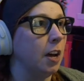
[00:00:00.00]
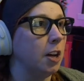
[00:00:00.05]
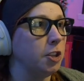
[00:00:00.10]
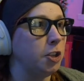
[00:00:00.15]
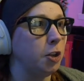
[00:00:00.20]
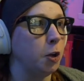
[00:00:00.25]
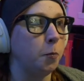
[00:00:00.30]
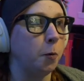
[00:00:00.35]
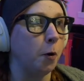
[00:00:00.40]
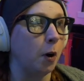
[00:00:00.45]

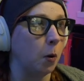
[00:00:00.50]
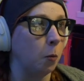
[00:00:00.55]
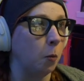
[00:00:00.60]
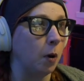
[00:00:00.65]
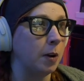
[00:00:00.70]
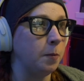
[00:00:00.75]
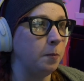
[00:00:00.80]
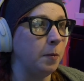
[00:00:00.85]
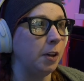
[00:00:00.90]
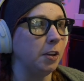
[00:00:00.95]

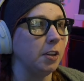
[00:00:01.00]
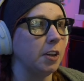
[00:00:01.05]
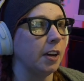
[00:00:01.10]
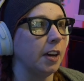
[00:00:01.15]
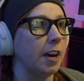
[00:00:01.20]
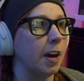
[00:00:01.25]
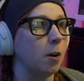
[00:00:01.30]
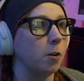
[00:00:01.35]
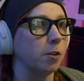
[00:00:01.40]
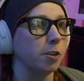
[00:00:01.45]
2.1 million
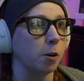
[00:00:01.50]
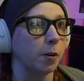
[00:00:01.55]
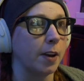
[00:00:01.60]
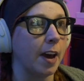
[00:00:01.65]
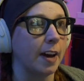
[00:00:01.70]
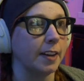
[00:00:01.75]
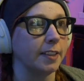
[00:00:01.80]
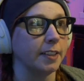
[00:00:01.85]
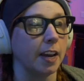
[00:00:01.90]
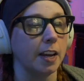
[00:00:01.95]
character
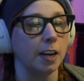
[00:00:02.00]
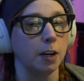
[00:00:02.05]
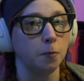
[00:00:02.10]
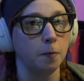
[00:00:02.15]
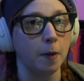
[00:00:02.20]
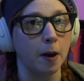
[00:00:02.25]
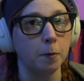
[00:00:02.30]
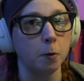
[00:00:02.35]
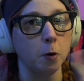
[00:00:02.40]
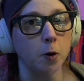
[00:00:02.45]
cascaded
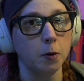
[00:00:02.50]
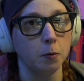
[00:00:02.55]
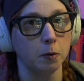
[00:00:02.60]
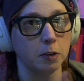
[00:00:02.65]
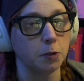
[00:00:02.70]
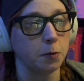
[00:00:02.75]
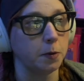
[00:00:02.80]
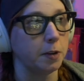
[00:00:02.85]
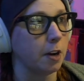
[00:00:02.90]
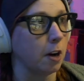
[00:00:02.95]
memory,
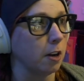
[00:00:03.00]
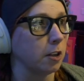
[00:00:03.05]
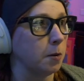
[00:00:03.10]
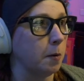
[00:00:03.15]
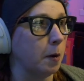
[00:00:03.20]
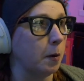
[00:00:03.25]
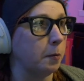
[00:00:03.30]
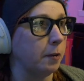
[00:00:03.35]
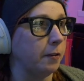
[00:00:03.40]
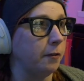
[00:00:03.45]
which we talked
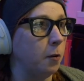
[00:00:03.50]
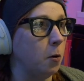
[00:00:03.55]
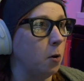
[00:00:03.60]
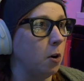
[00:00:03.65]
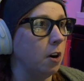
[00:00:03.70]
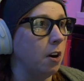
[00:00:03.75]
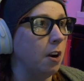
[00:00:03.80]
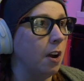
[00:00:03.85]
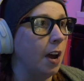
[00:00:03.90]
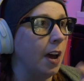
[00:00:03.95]
about
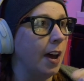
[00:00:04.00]
before.